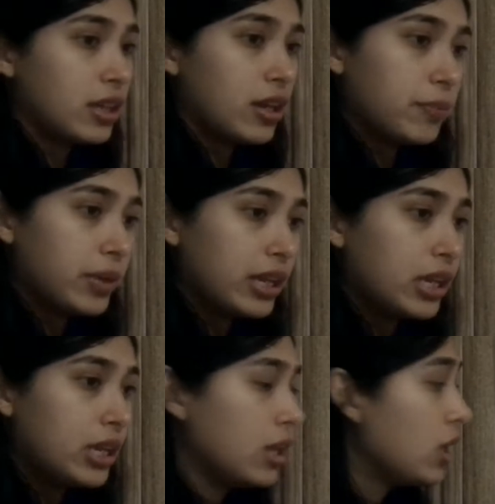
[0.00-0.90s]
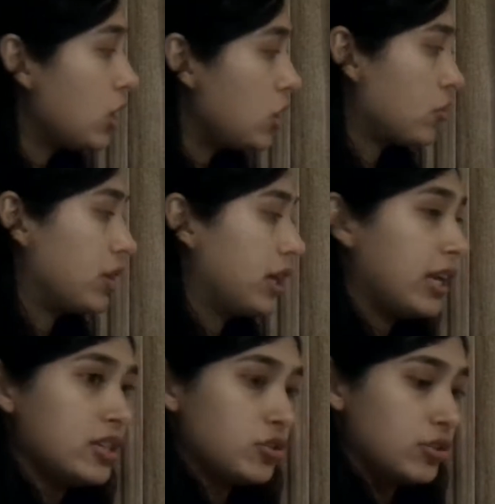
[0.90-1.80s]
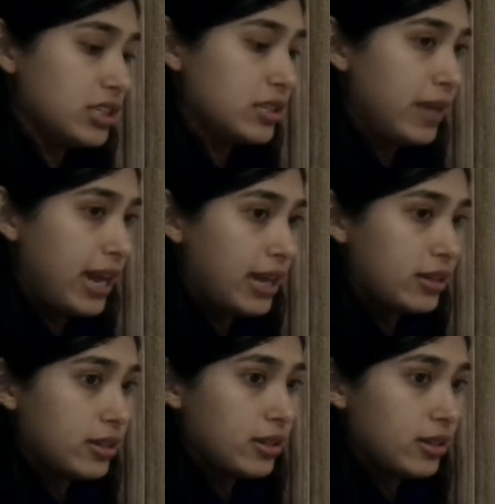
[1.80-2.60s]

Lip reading: in a company, you can get interest back.